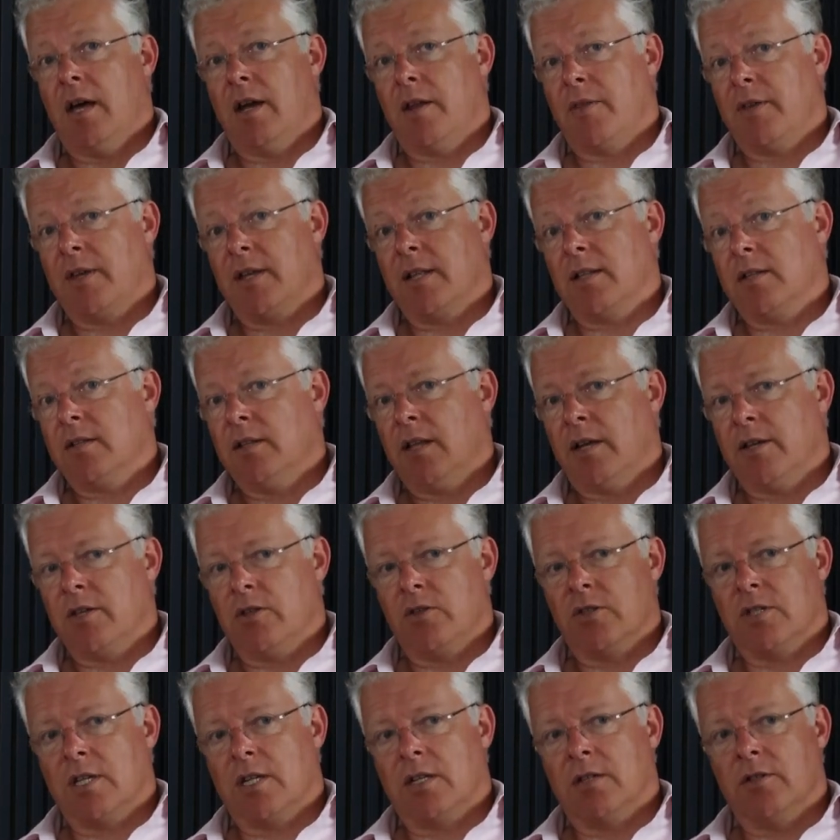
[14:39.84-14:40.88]
I think,
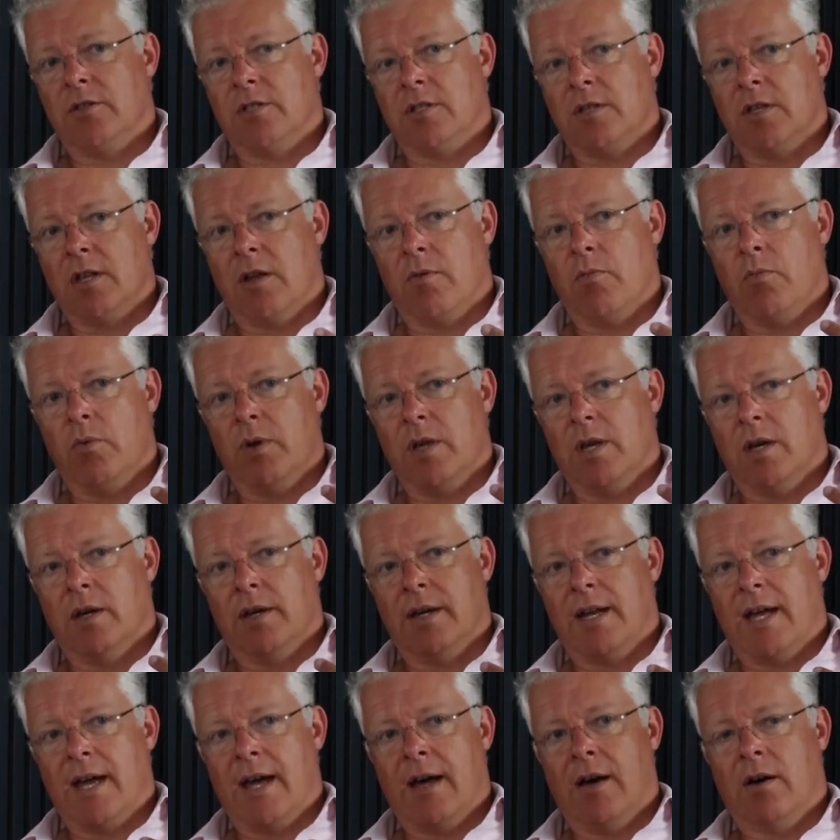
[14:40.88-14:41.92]
like you said, Lucy,
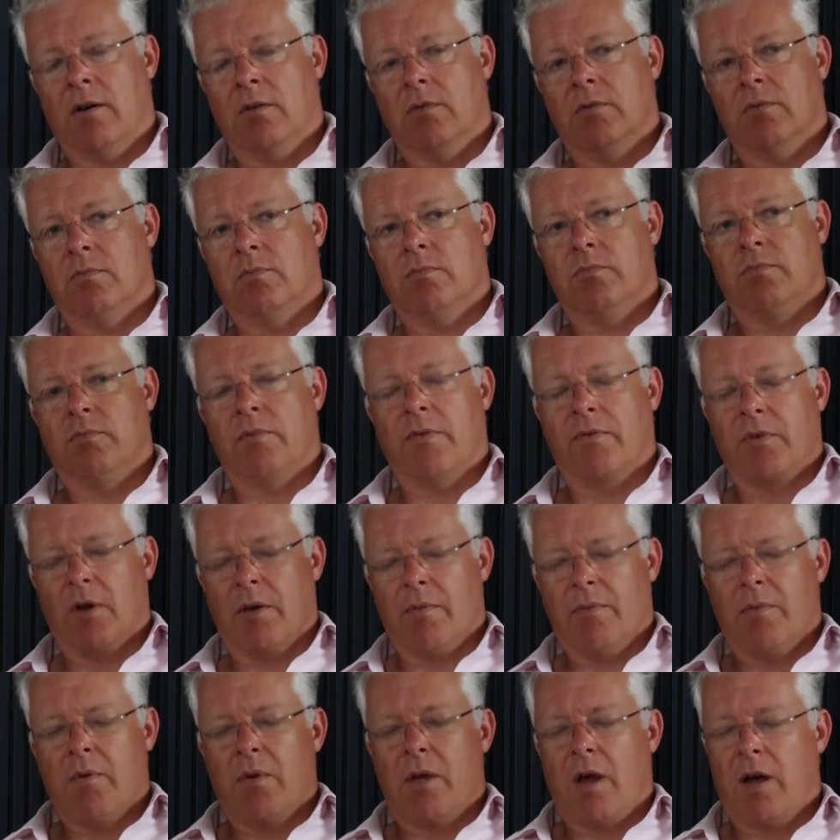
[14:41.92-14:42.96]
we've
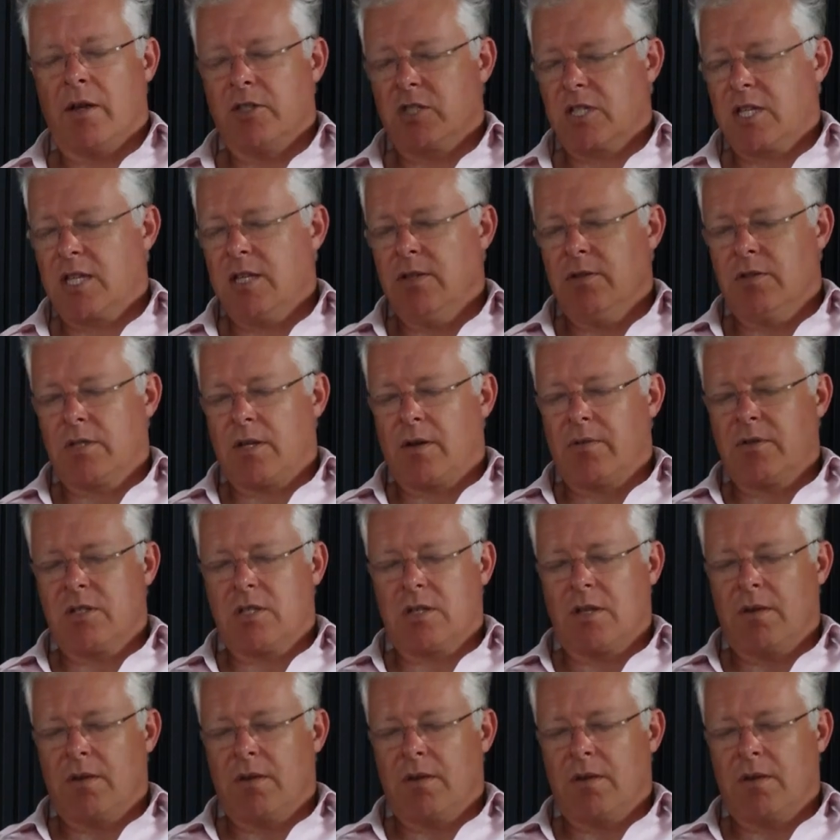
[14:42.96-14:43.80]
got our skills.